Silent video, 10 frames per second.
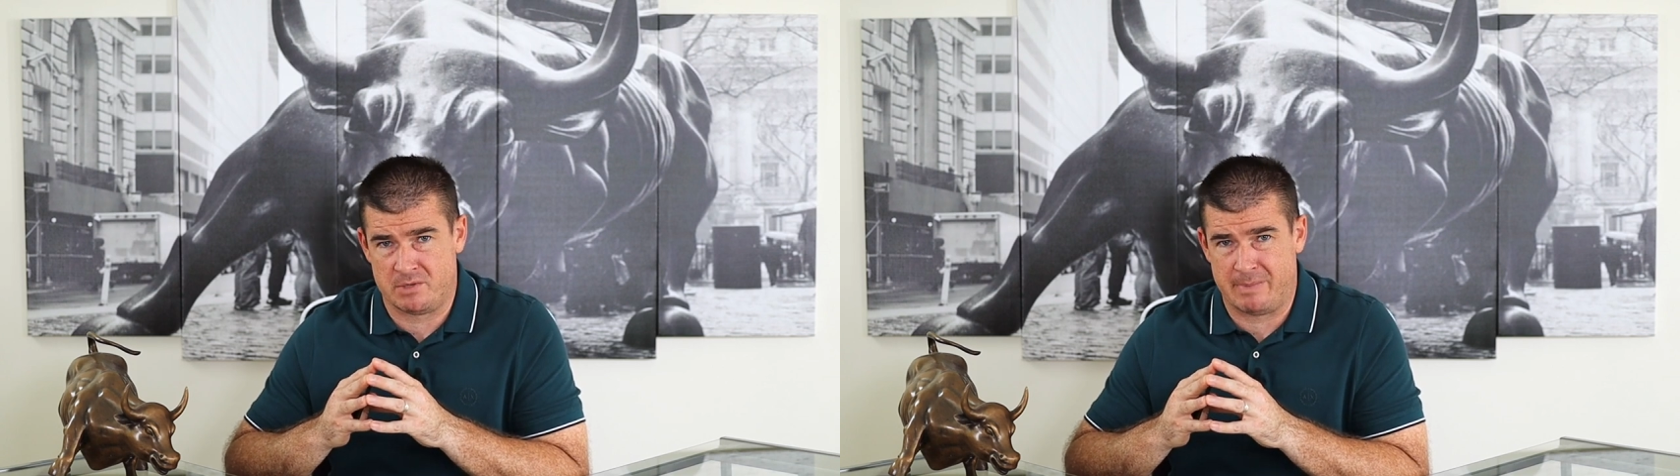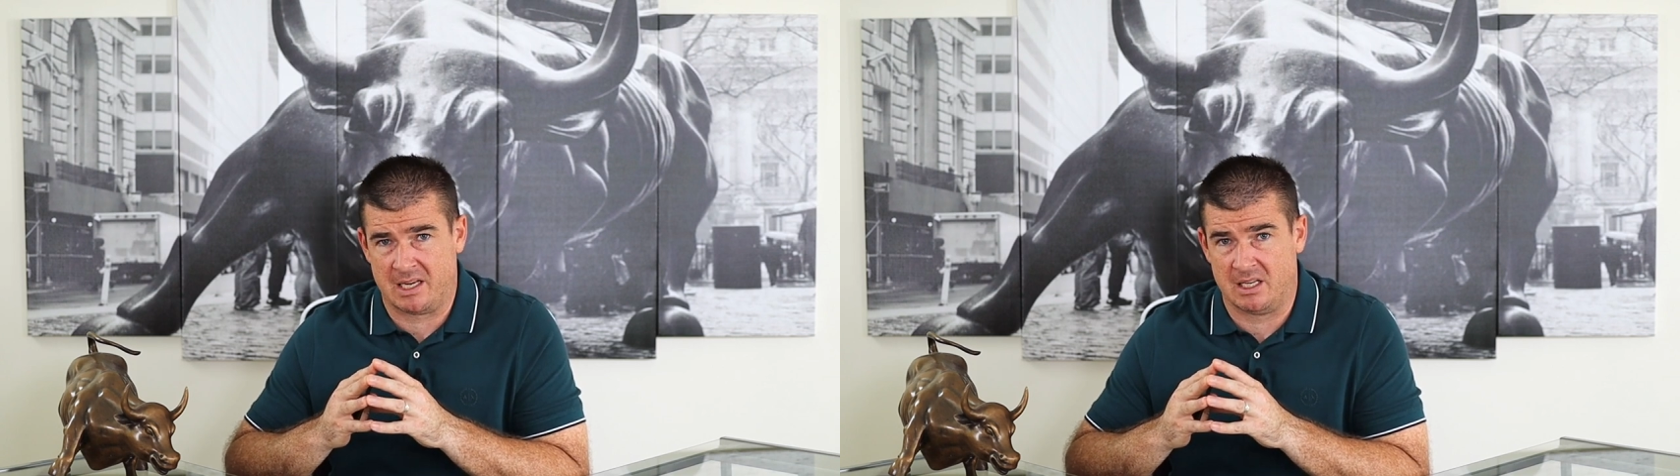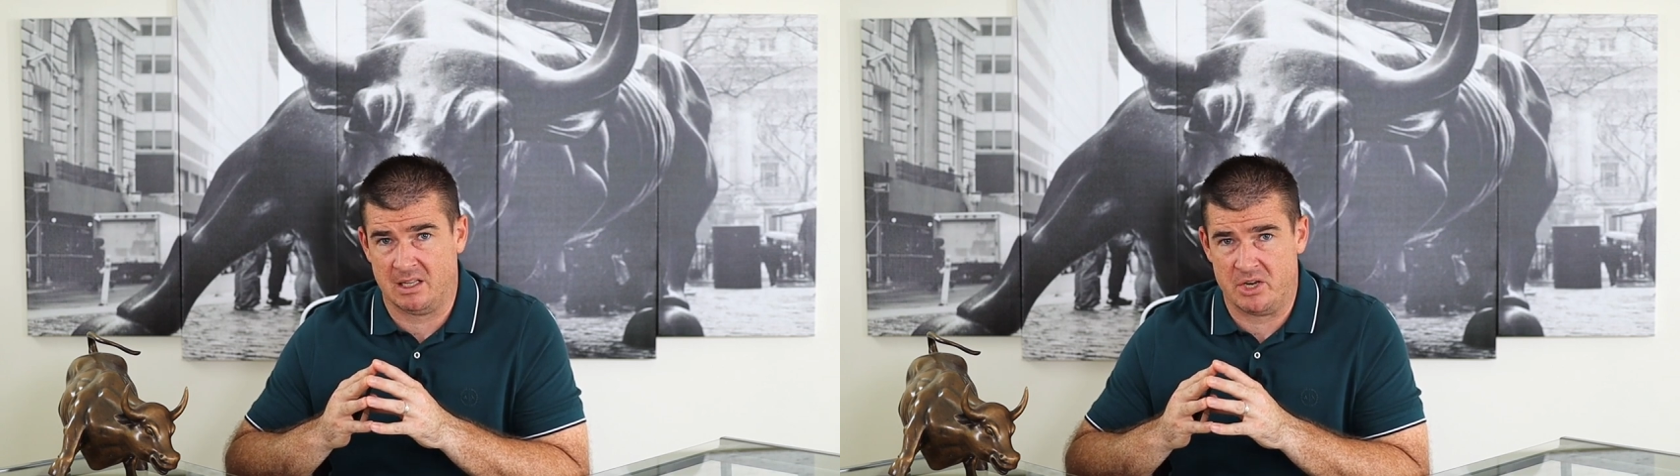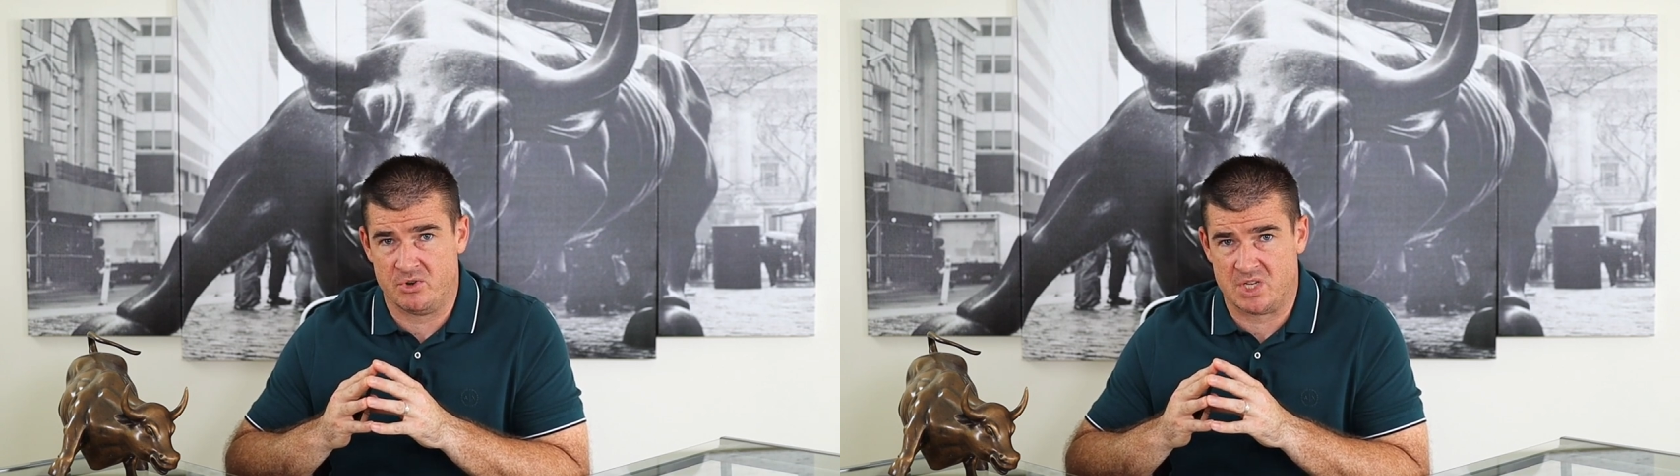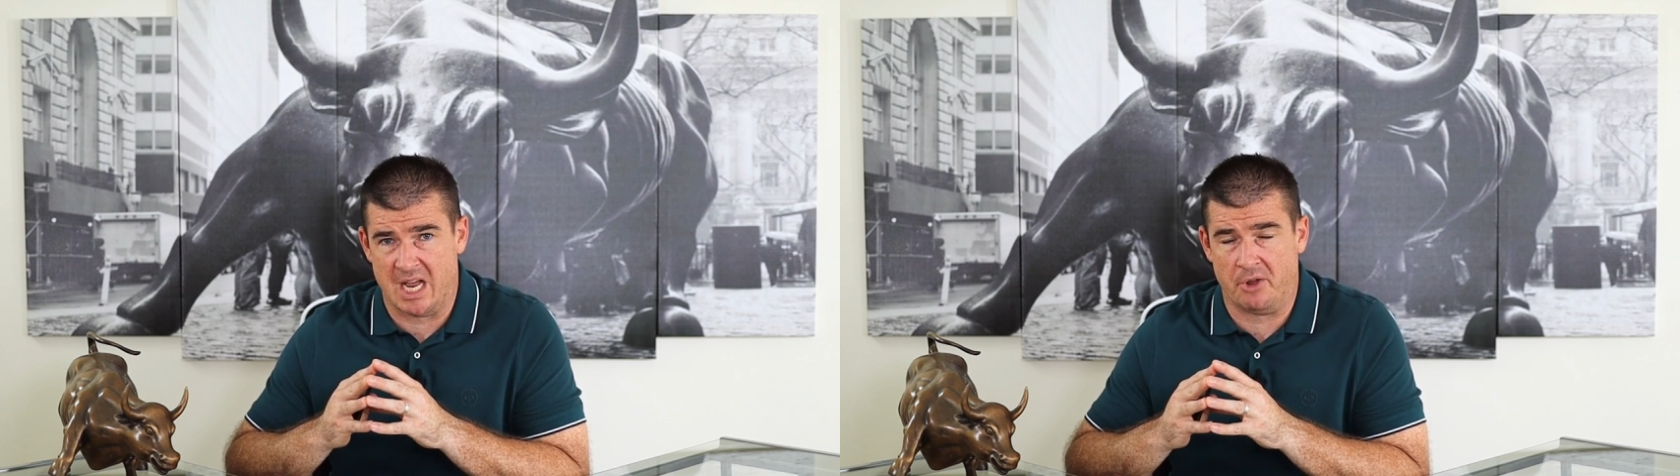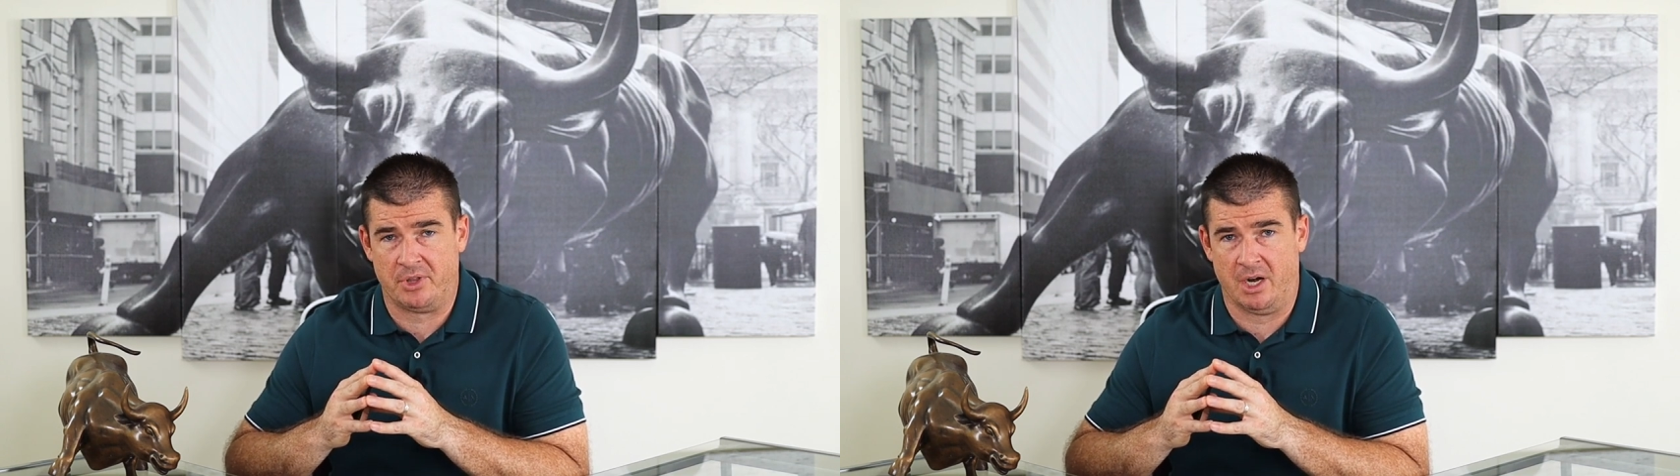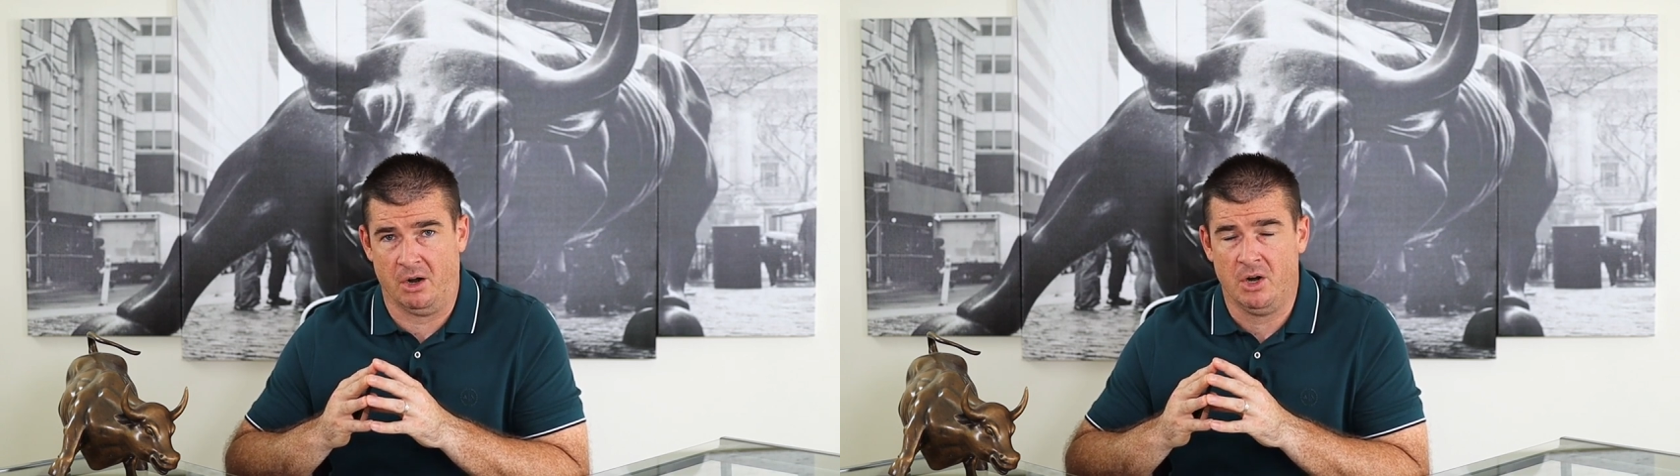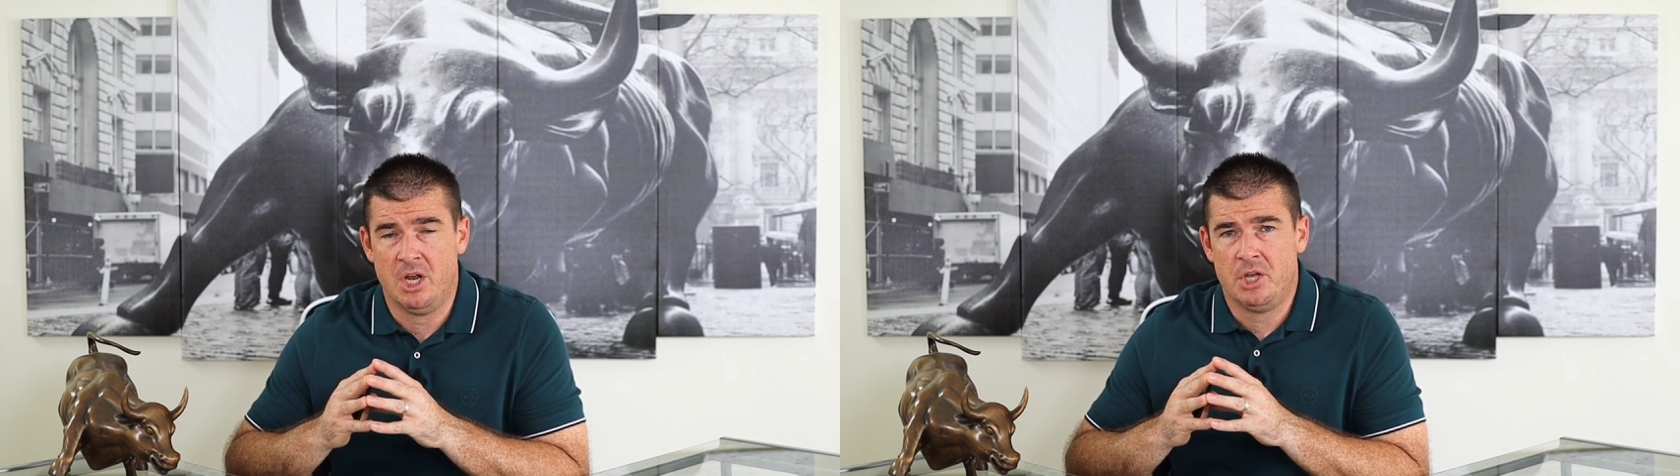speculators out
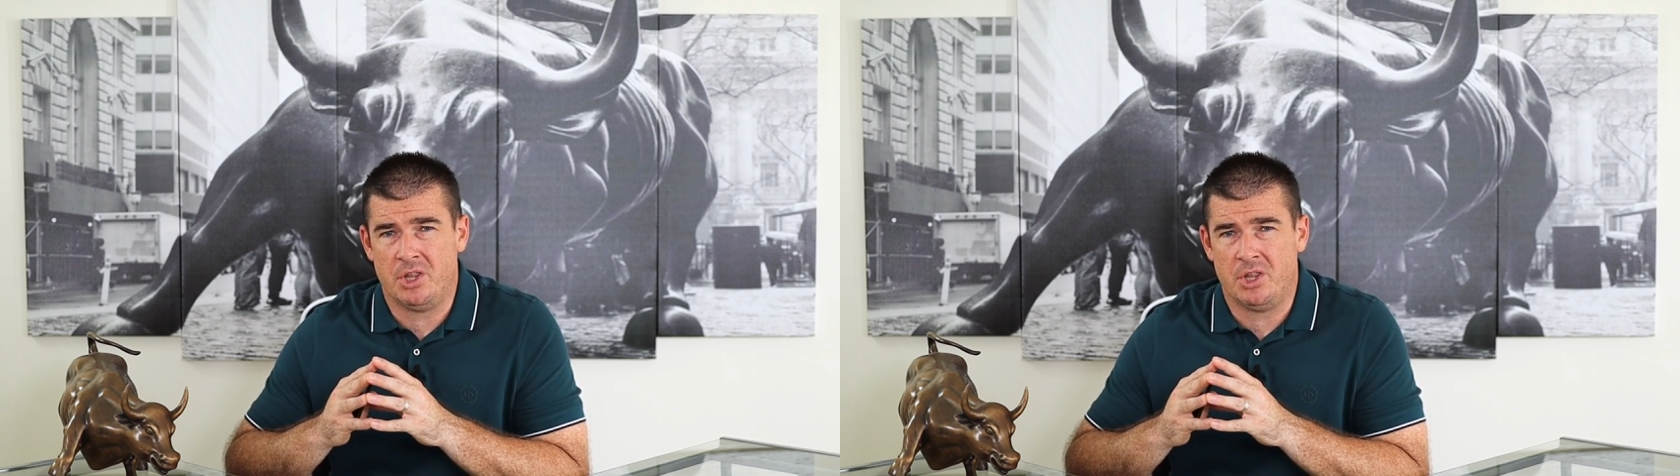there